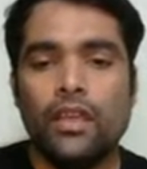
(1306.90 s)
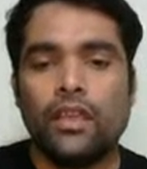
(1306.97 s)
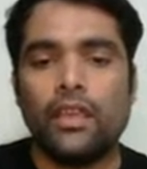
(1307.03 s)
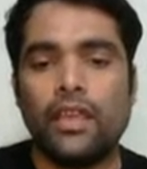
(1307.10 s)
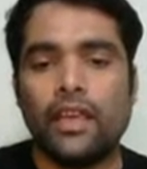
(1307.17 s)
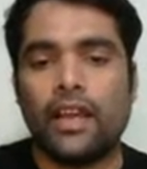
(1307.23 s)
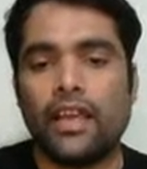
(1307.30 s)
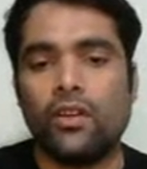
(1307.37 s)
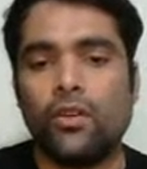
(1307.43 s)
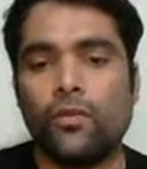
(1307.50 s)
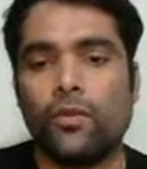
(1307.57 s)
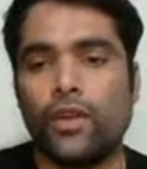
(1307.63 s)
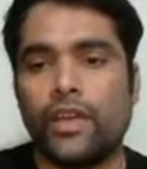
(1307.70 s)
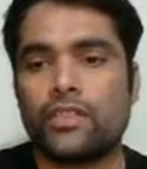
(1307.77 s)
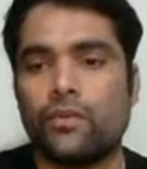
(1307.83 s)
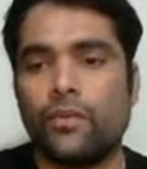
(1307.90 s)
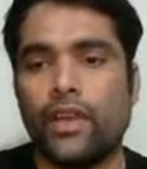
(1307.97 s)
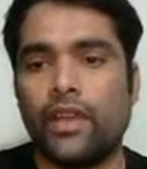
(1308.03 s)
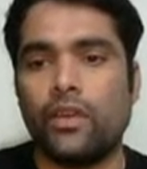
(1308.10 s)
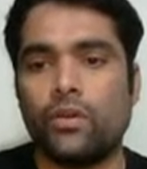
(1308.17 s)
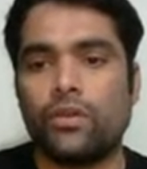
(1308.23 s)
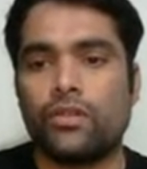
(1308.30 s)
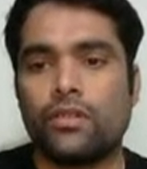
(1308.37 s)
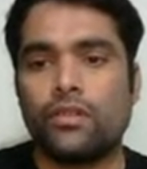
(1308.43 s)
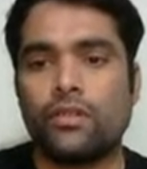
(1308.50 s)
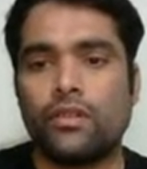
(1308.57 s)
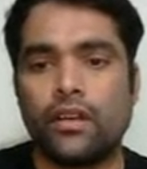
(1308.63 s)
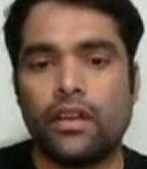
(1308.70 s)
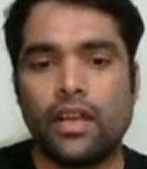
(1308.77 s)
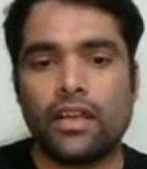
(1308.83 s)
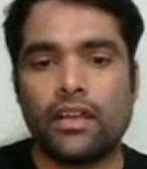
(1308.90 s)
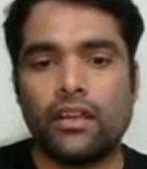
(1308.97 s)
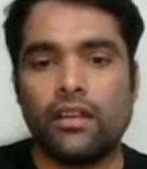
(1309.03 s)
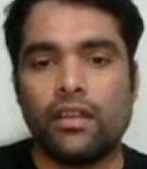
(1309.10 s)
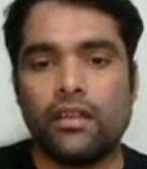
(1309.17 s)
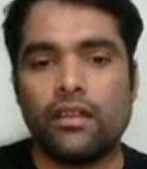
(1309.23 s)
Here I go for next. Very good. Knuckle.